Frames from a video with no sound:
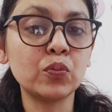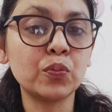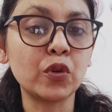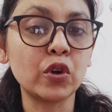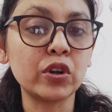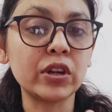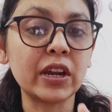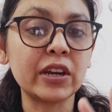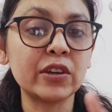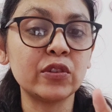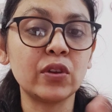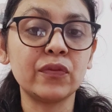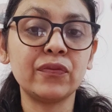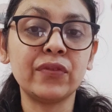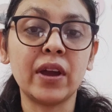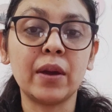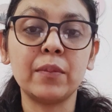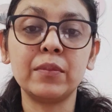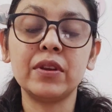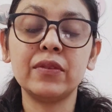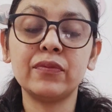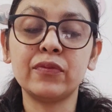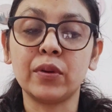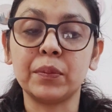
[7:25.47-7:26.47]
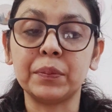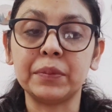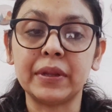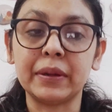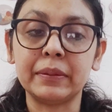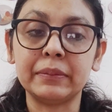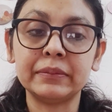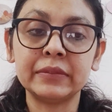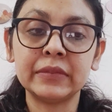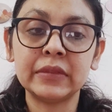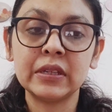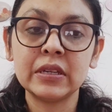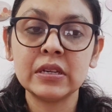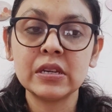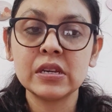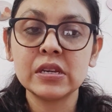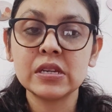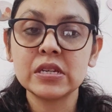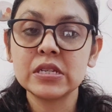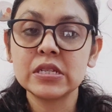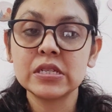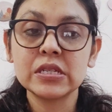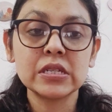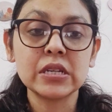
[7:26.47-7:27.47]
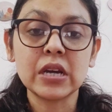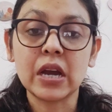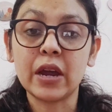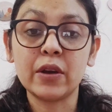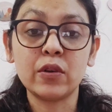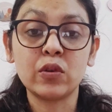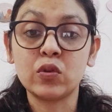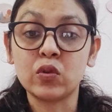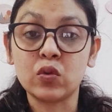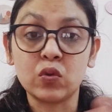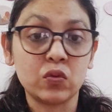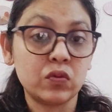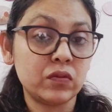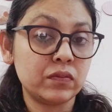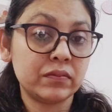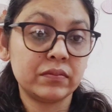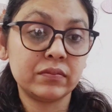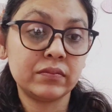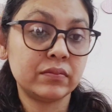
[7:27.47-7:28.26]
to protect your family from them. I don't know.